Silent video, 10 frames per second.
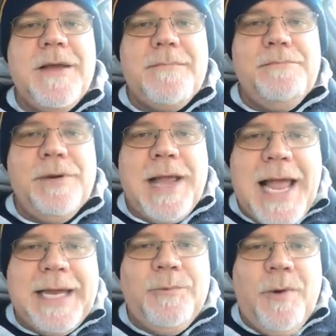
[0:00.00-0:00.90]

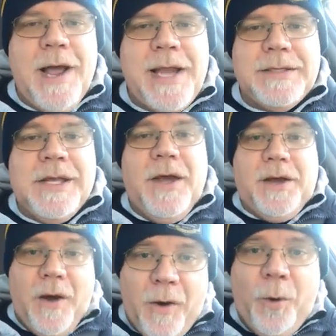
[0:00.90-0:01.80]
black and white,
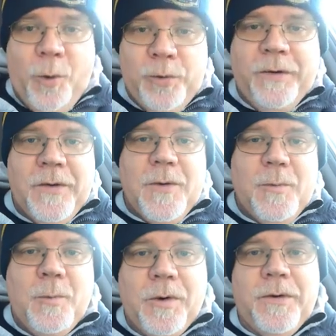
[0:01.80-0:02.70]
cold
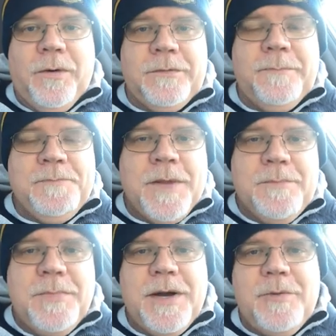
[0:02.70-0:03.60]
world.
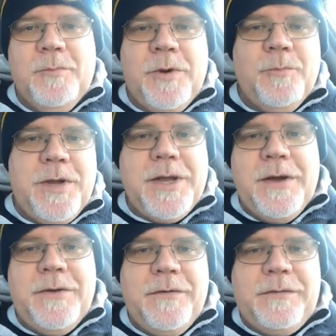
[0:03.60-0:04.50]
But when we
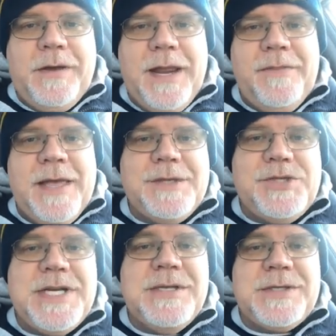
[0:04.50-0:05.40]
understand that
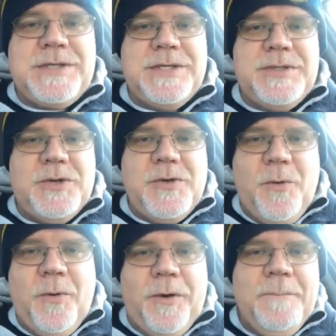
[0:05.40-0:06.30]
Jesus is the
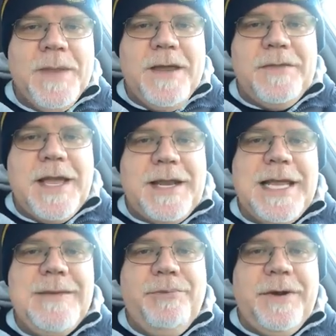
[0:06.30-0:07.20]
door, that
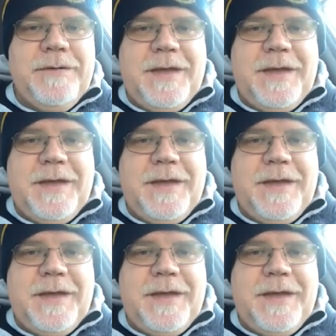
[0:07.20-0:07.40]
he brings